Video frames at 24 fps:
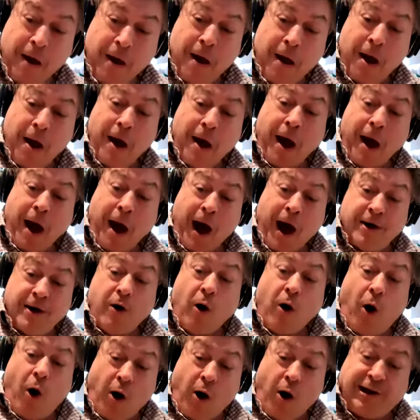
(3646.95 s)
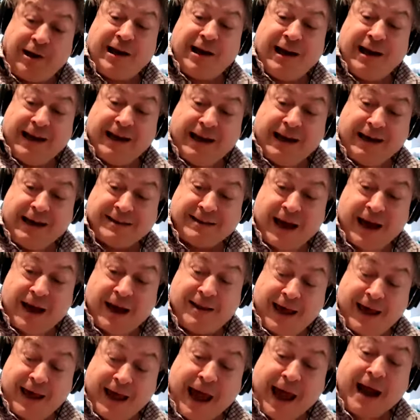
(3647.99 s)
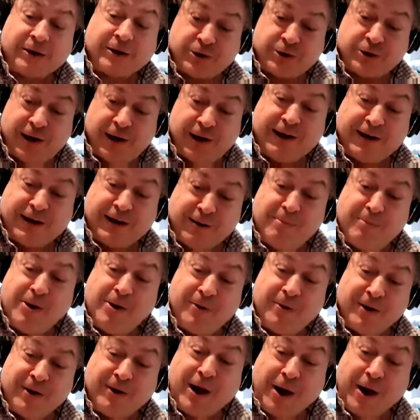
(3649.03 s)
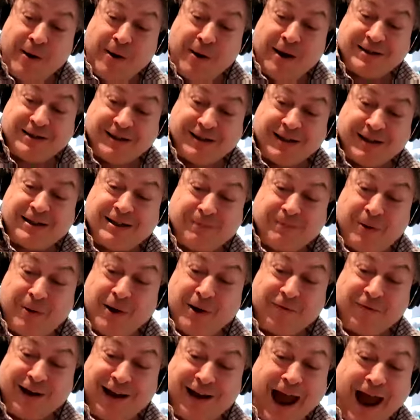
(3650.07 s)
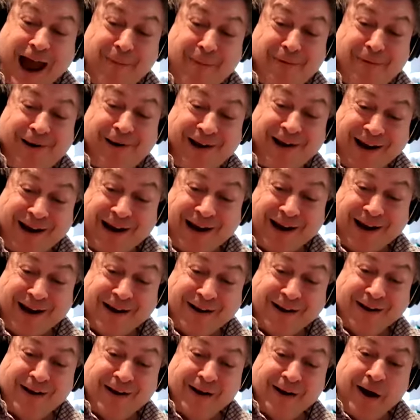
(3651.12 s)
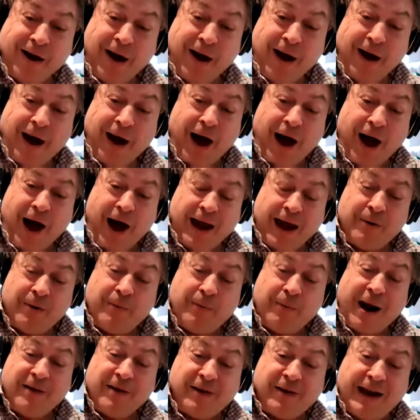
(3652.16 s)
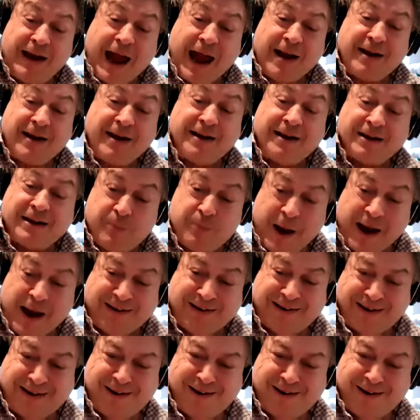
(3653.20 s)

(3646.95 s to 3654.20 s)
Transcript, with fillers: Yeah. And mm-hmm. oddly, he said they actually commune and coexist perfectly happily uh, in a way that he hadn't expected.